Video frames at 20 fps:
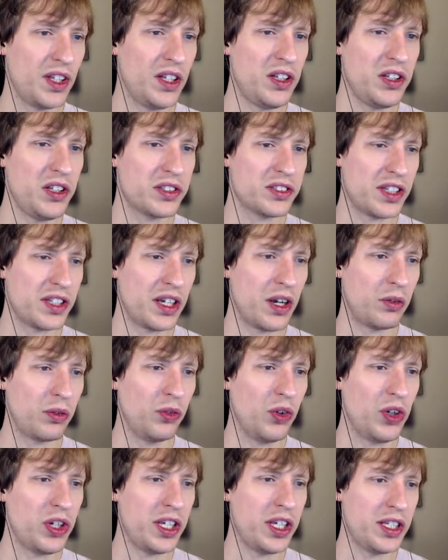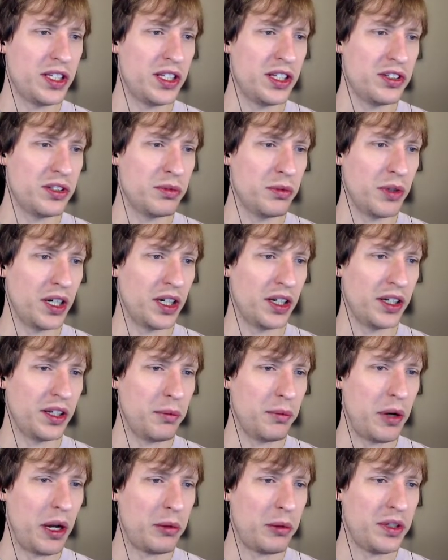It looks like a rookie Digimon.
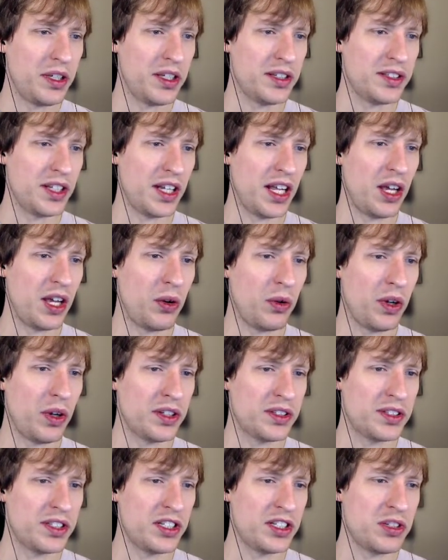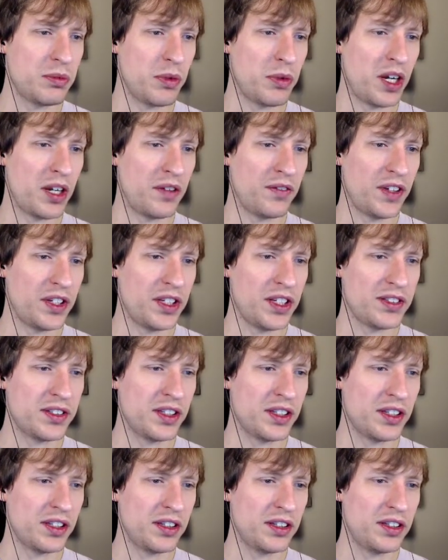It probably isn't AOA's Digimon if it
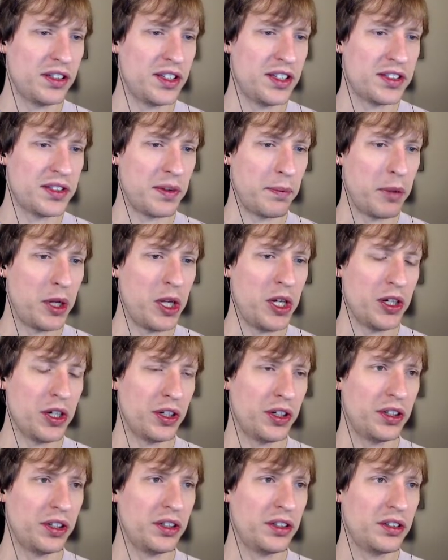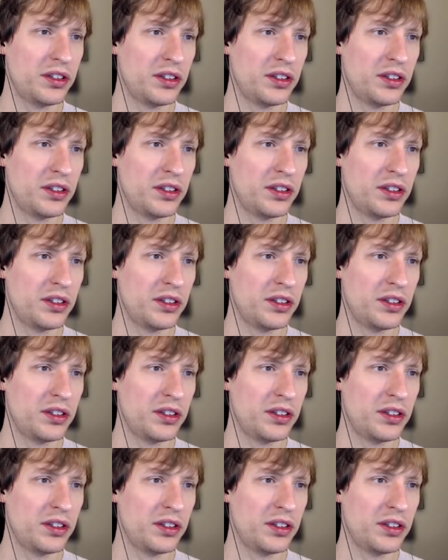doesn't disappear.